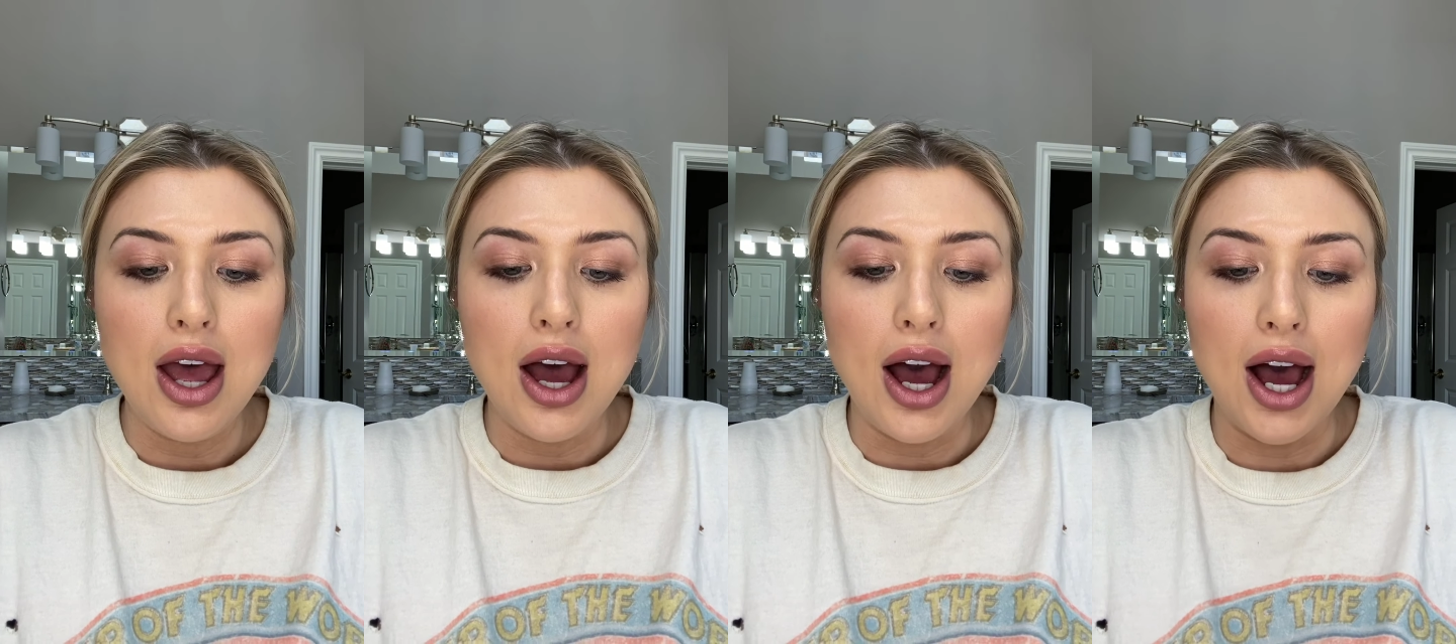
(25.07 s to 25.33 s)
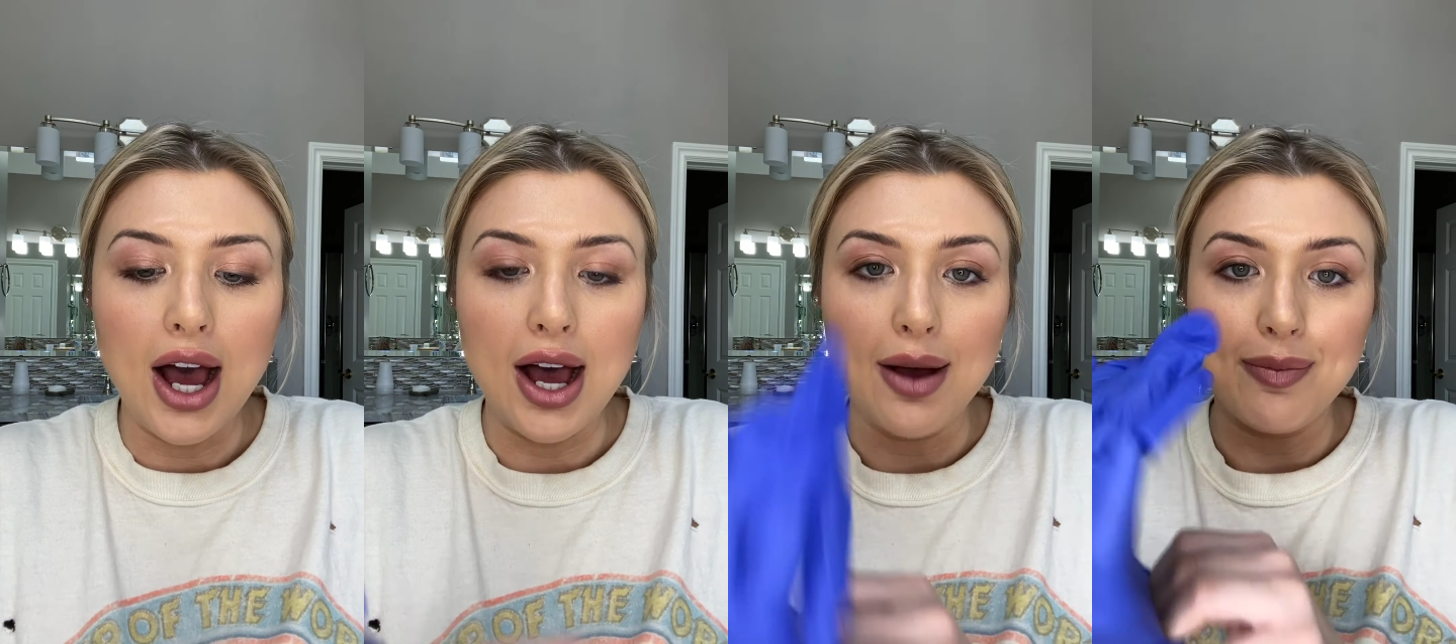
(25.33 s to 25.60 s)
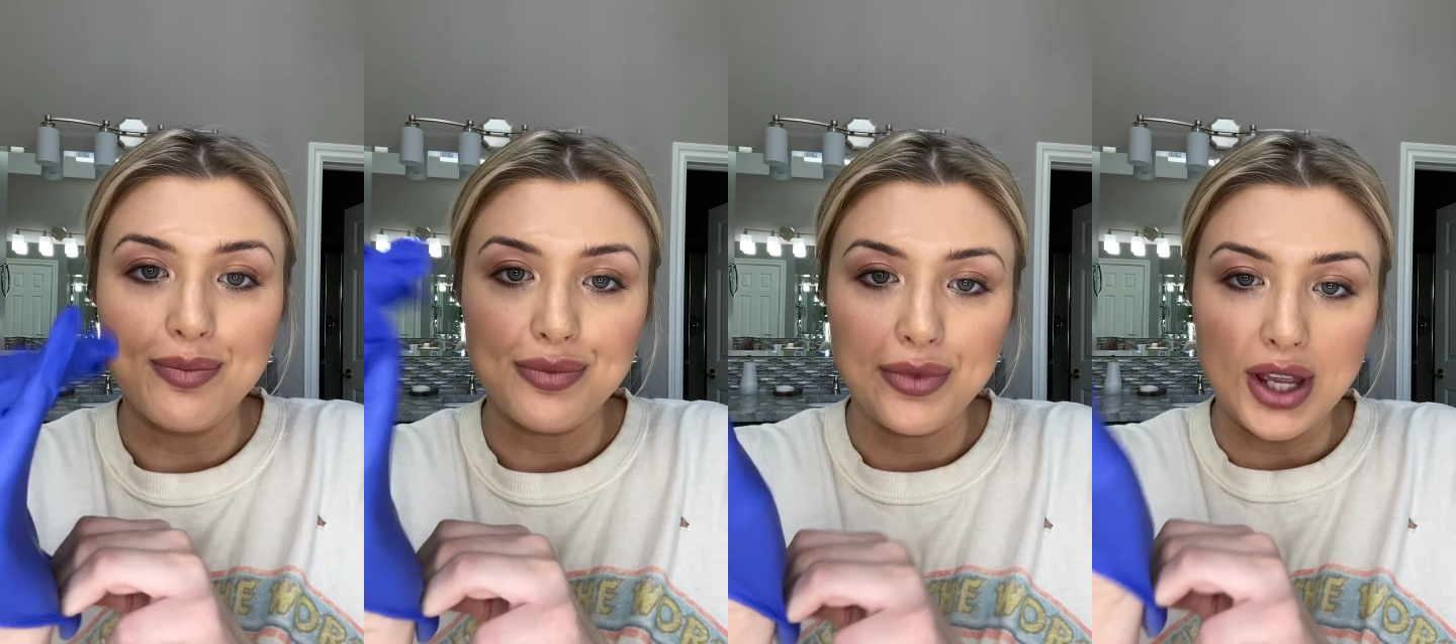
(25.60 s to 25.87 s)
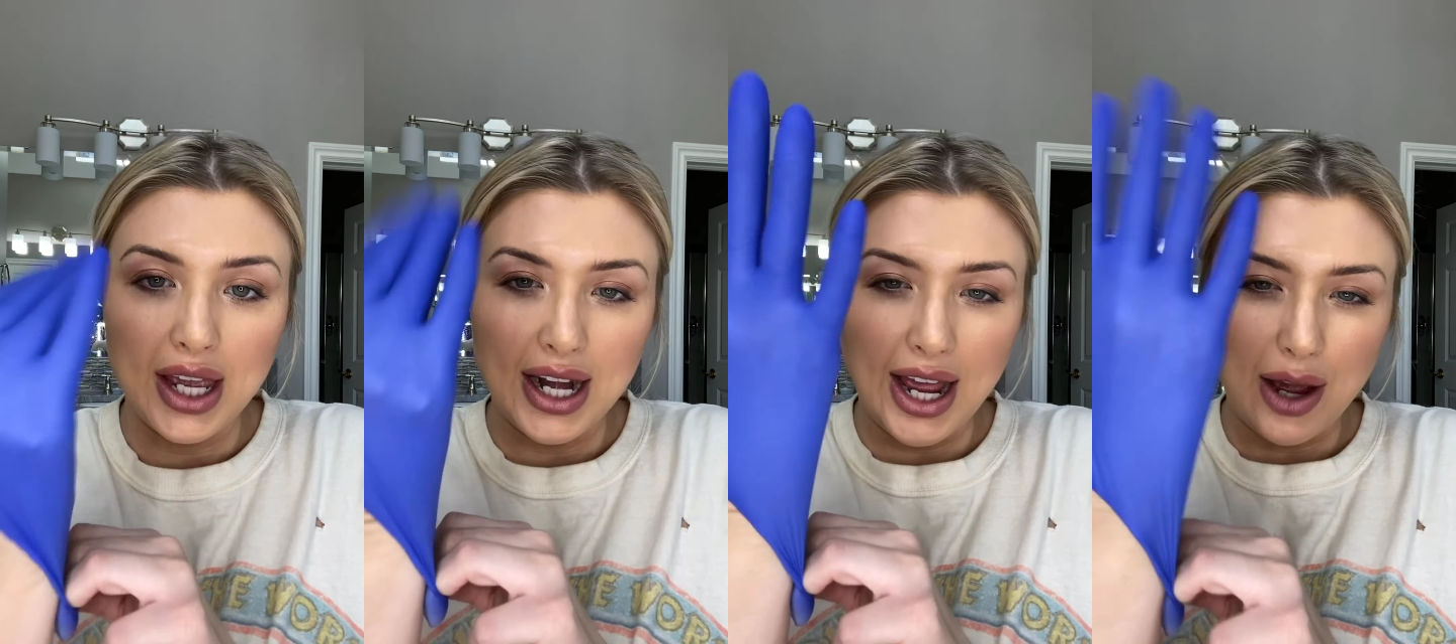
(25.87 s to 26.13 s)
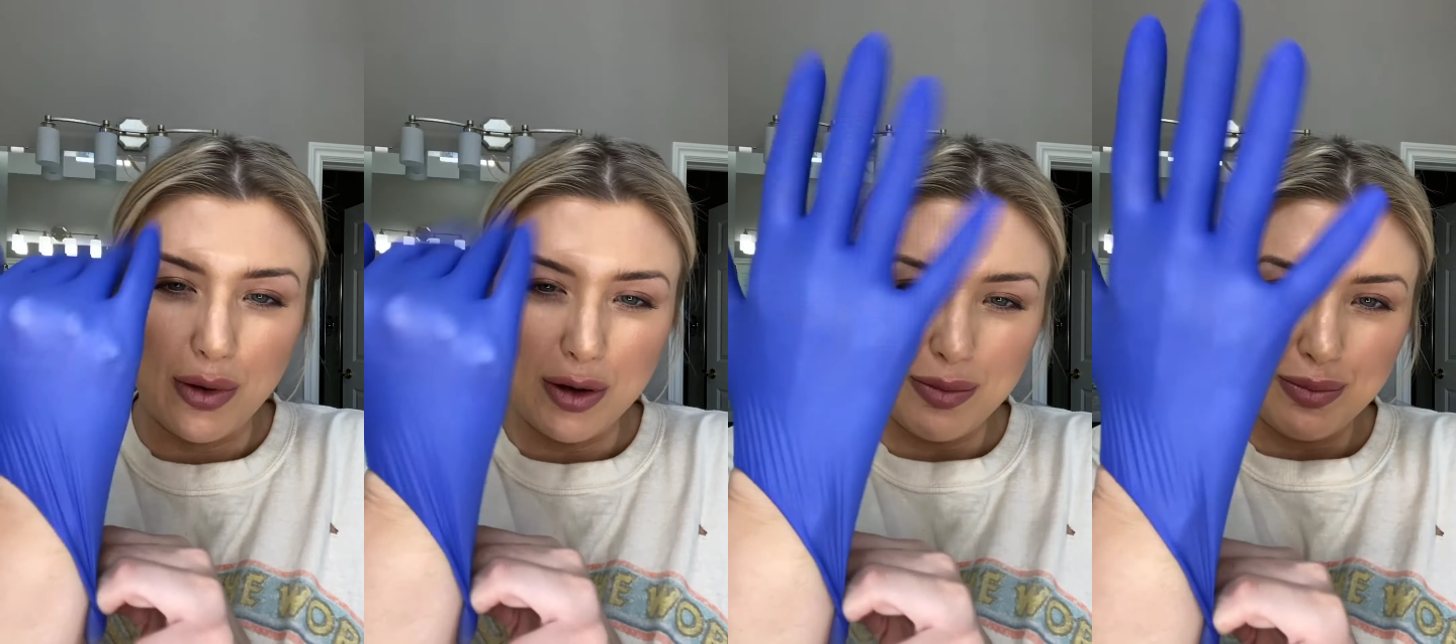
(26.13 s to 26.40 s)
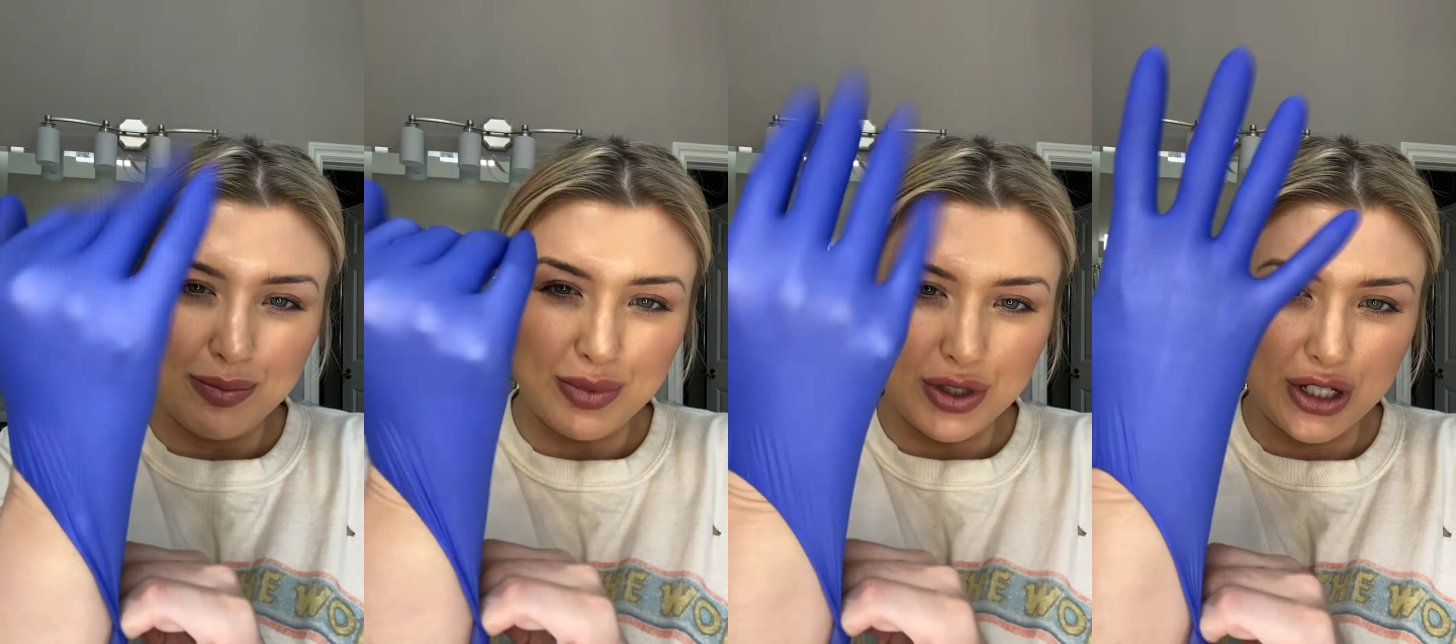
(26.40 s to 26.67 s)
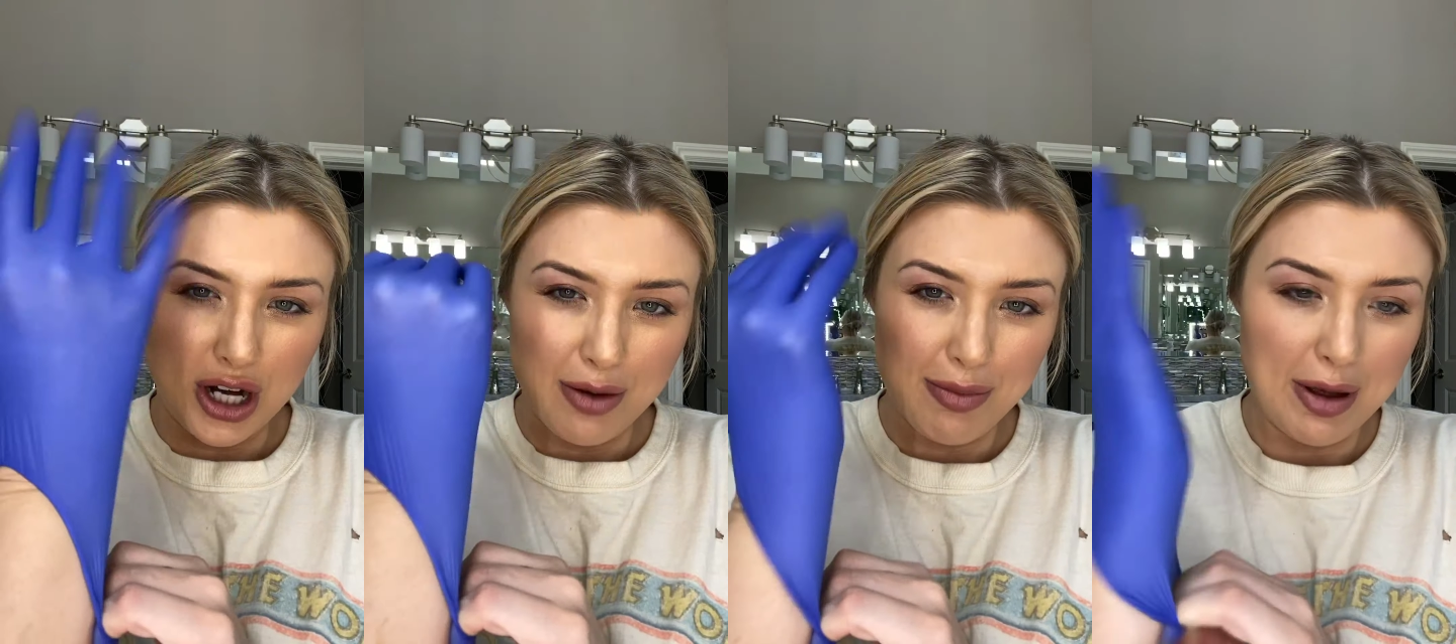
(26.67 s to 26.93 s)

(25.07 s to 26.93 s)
And I would start